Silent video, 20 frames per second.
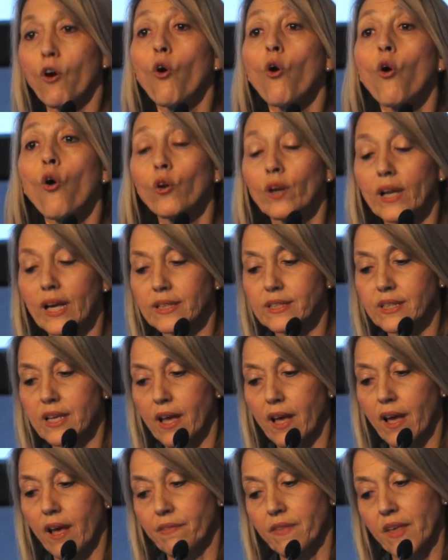
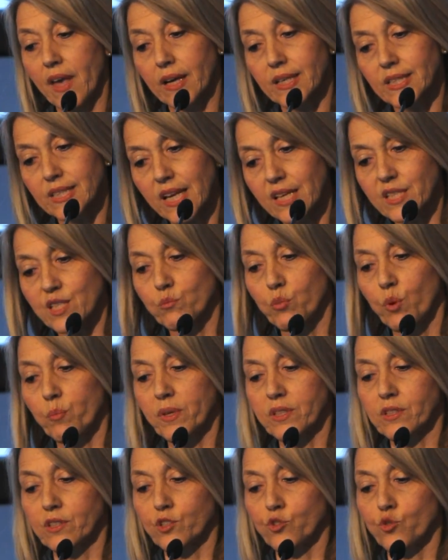the accessible
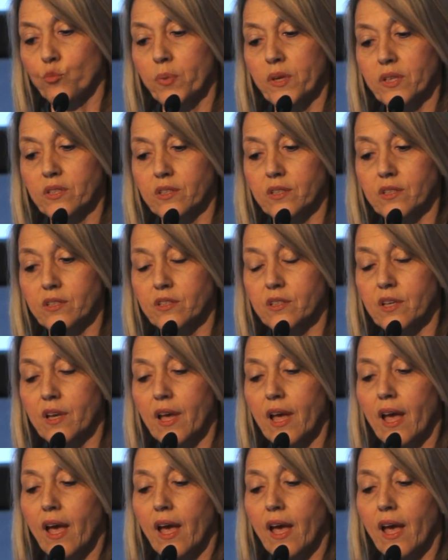business-to-business